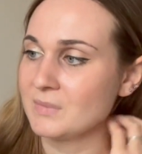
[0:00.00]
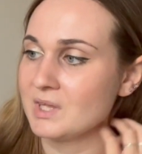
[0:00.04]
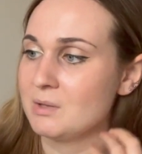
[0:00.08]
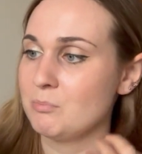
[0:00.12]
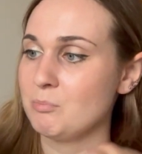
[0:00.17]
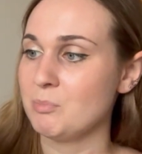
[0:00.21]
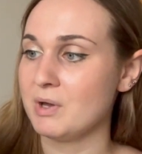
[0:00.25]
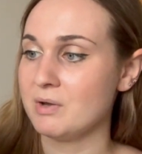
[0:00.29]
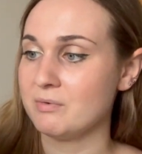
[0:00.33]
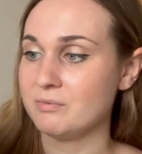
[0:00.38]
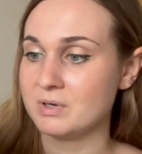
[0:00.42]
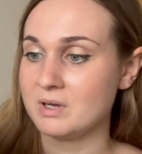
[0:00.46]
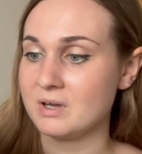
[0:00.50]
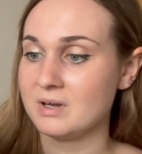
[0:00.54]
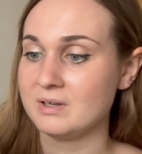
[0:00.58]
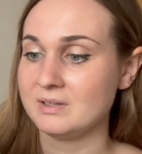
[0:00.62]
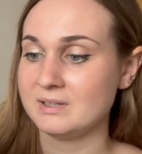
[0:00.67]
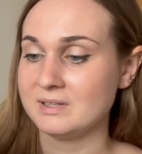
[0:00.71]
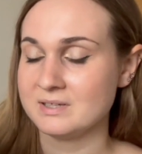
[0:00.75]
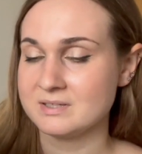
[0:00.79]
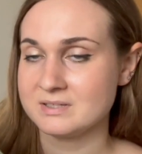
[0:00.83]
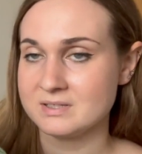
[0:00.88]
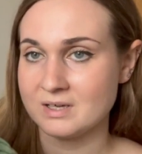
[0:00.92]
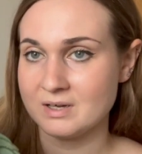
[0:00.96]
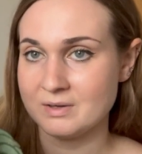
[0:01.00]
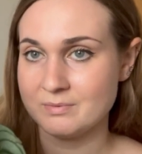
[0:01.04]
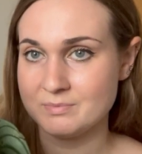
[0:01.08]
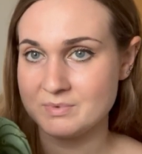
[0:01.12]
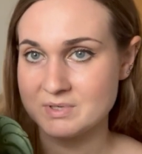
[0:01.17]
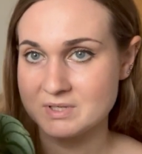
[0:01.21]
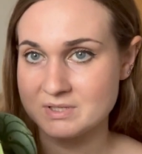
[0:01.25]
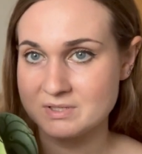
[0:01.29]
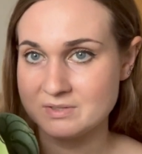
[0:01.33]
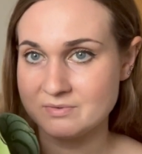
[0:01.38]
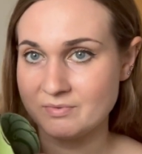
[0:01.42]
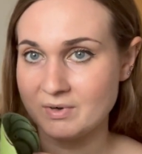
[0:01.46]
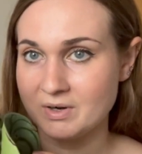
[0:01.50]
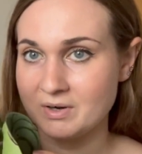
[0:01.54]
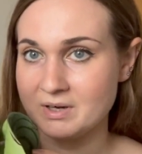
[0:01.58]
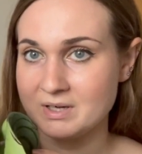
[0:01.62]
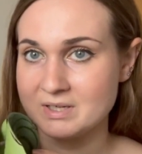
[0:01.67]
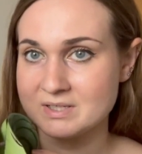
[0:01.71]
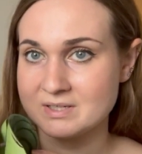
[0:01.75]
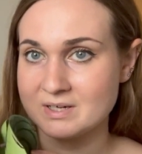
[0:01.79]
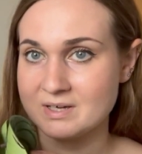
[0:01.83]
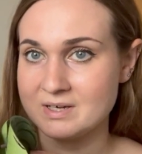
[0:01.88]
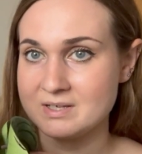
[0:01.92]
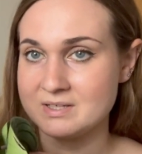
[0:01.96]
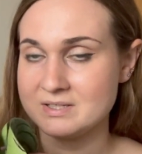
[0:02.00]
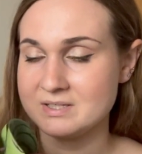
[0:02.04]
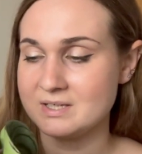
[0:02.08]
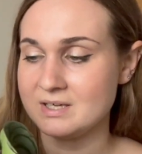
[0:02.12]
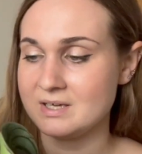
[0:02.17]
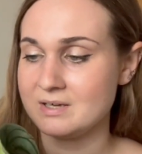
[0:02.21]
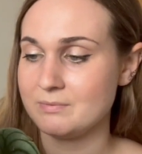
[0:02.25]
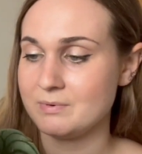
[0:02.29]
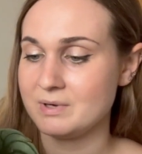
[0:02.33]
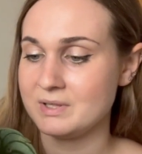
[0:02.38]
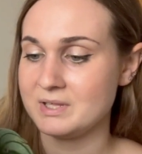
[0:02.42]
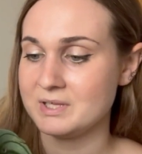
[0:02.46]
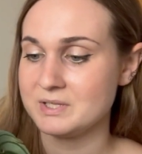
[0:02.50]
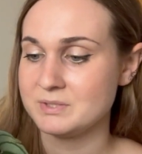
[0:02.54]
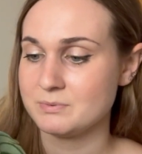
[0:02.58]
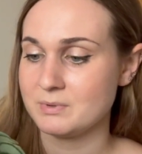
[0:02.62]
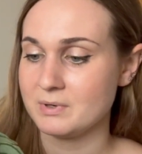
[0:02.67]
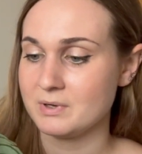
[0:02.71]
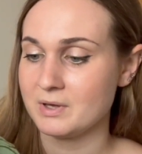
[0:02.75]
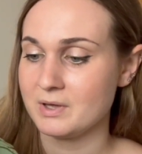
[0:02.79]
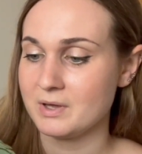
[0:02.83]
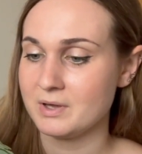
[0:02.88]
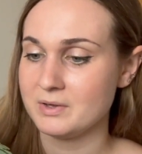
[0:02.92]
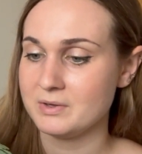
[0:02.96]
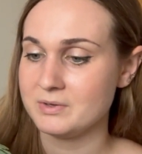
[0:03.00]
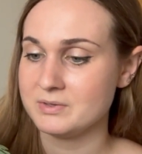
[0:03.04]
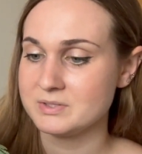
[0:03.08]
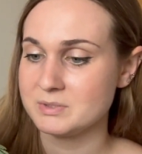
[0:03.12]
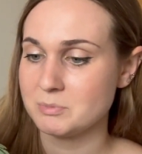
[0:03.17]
But regardless, I'm just very excited to see where this one goes.